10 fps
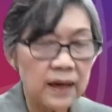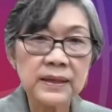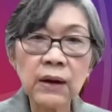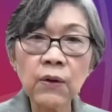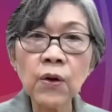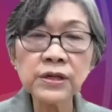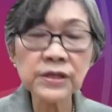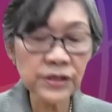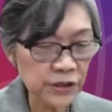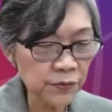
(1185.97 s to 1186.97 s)
Now,
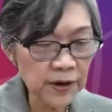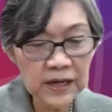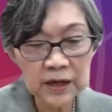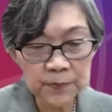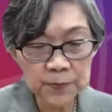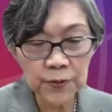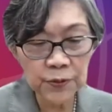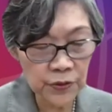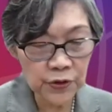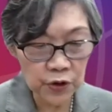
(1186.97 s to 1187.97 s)
AUKUS is really a
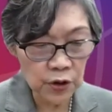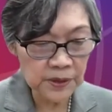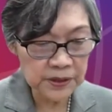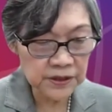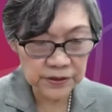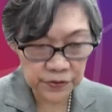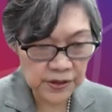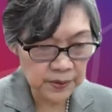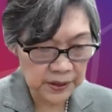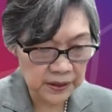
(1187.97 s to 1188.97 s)
procurement
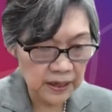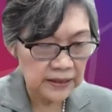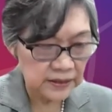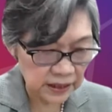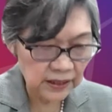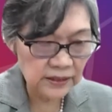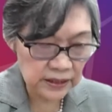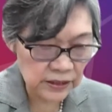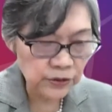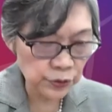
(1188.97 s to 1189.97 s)
agreement turned
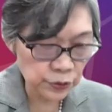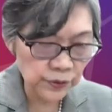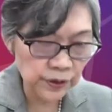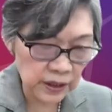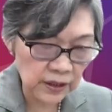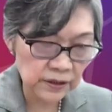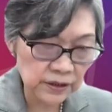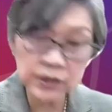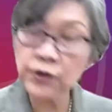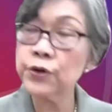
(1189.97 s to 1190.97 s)
into a
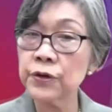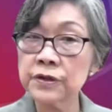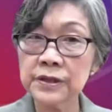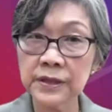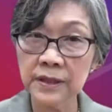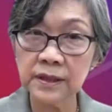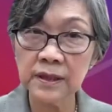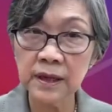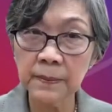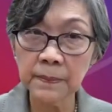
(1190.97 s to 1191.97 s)
security
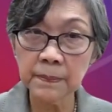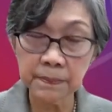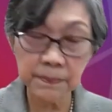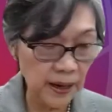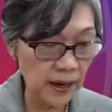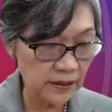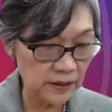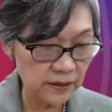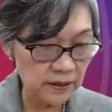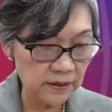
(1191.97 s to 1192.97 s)
par
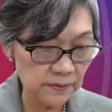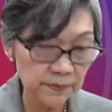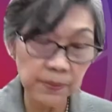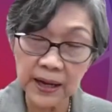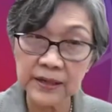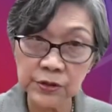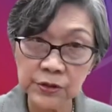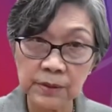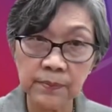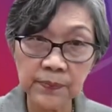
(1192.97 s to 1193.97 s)

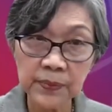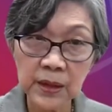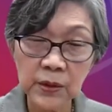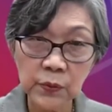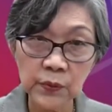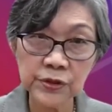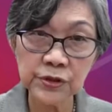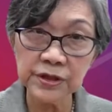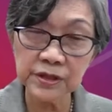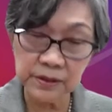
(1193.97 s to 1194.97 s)
partnership, which
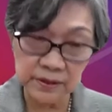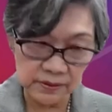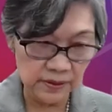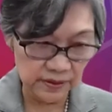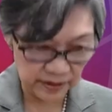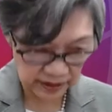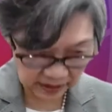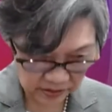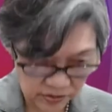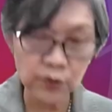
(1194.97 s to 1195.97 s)
is the
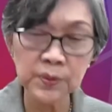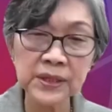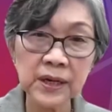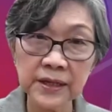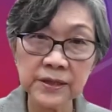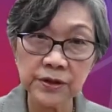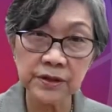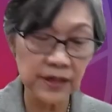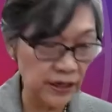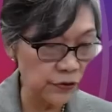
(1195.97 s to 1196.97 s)
nomenclature
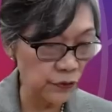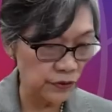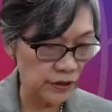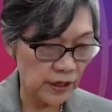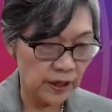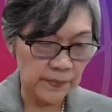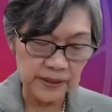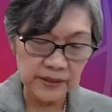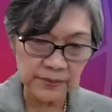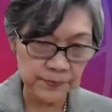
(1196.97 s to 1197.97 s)
they use, but
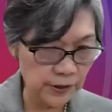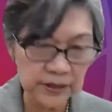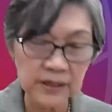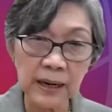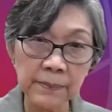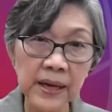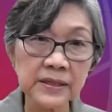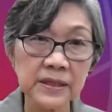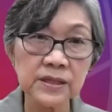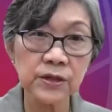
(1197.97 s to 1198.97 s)
it's written up
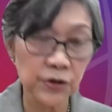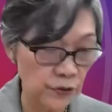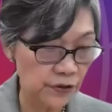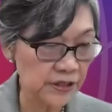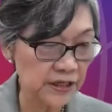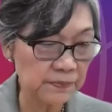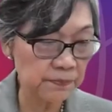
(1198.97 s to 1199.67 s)
as a security